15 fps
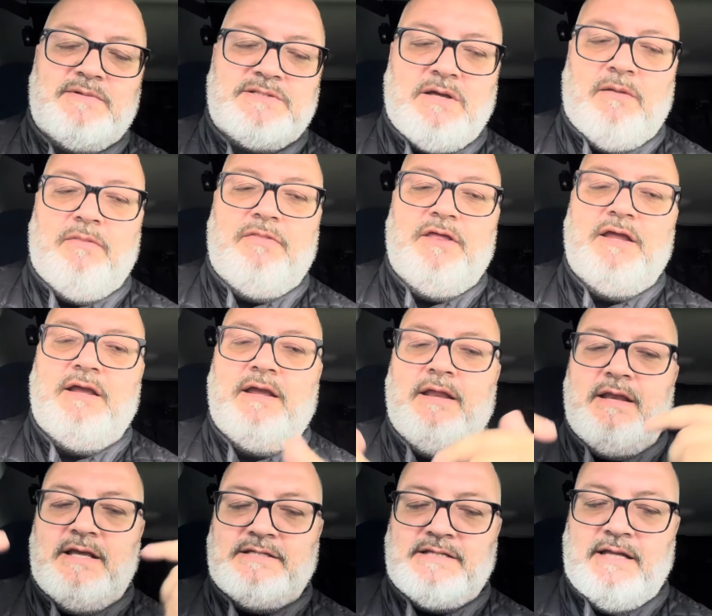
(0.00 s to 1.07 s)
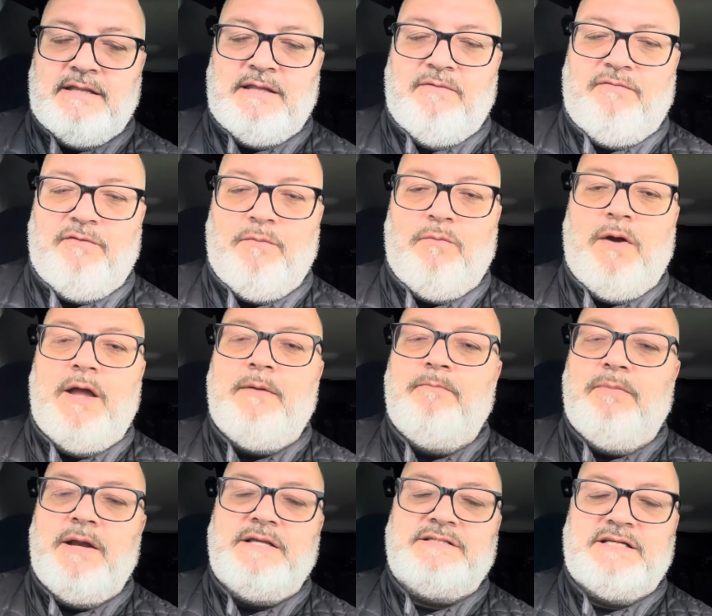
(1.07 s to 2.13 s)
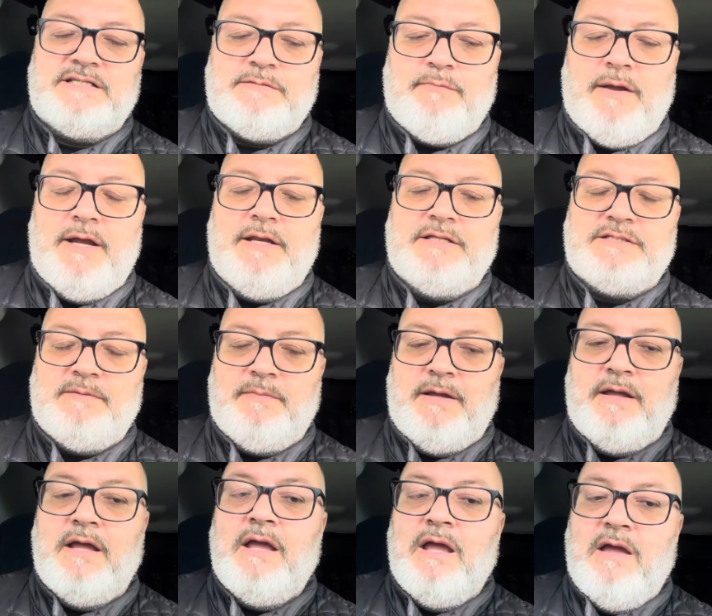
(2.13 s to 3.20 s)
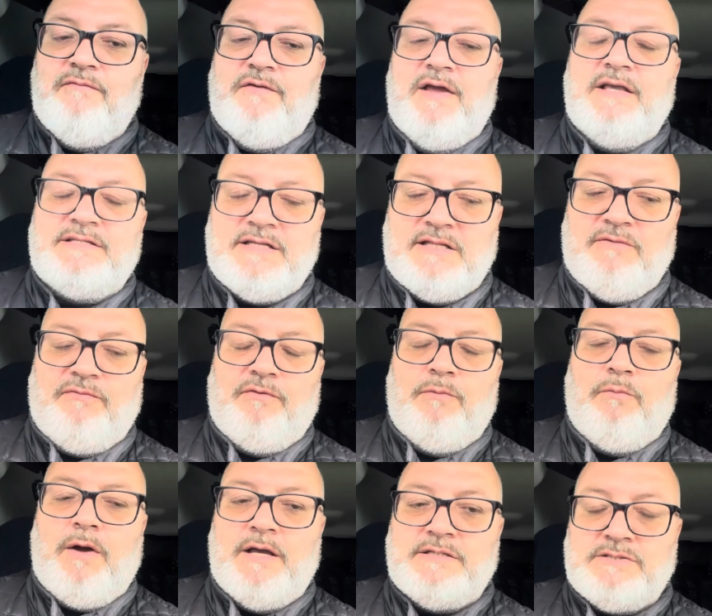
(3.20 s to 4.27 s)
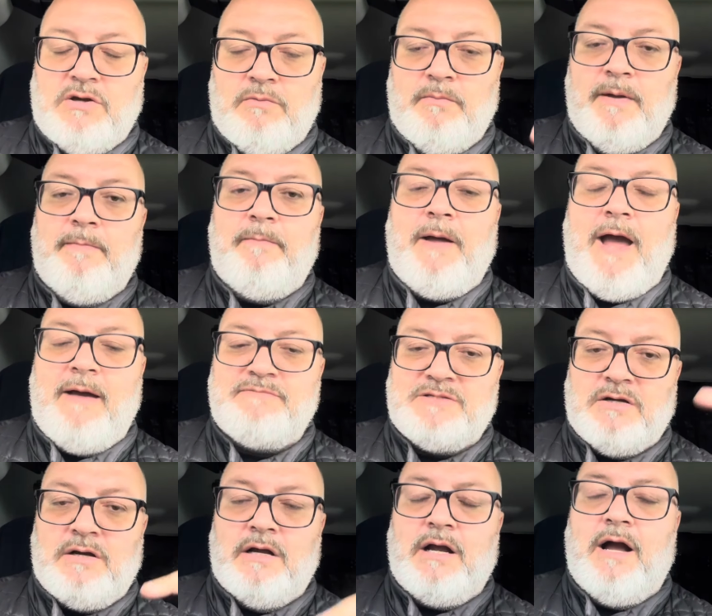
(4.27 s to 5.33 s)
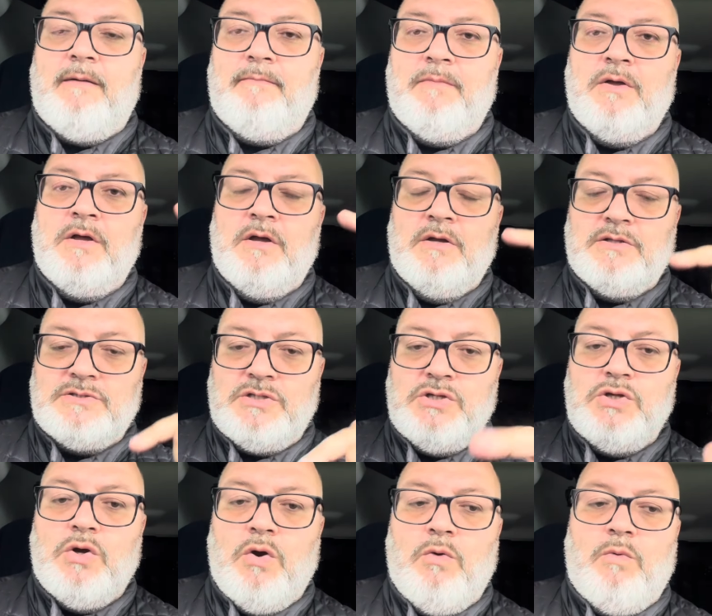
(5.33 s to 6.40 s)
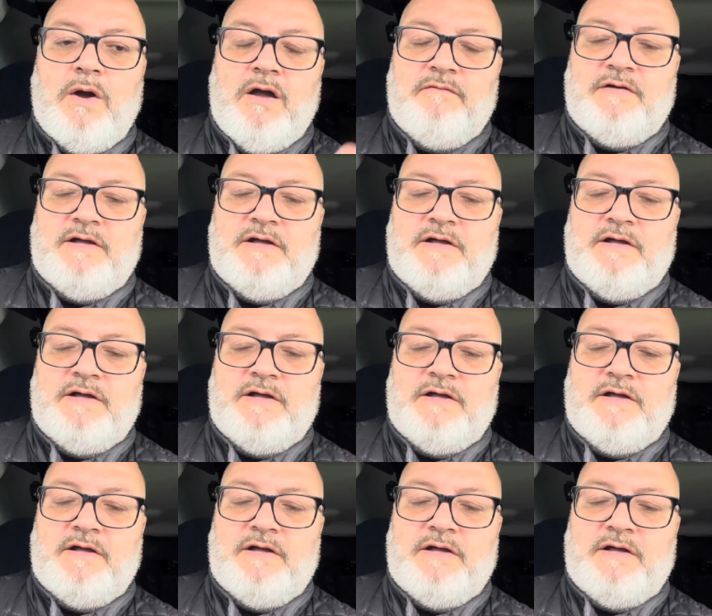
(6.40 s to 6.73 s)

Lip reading: as I'm thinking? Is it a different way? Please explain it to me if it is a different way, so perhaps I can come to your way of